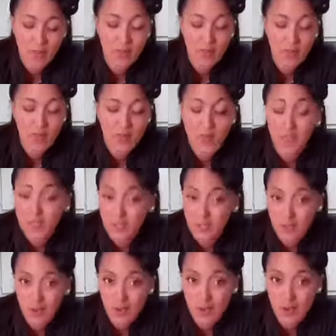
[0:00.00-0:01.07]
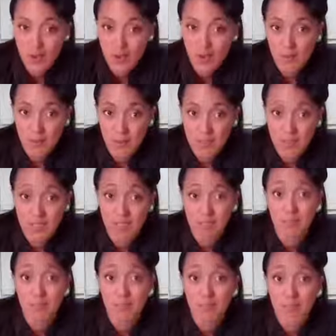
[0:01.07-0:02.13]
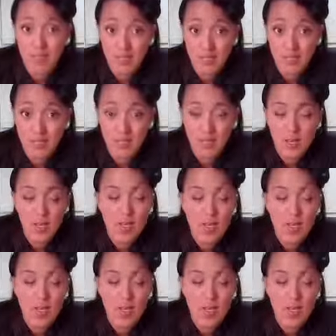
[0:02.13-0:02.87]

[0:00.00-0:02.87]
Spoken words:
then this is what I recommend as a base.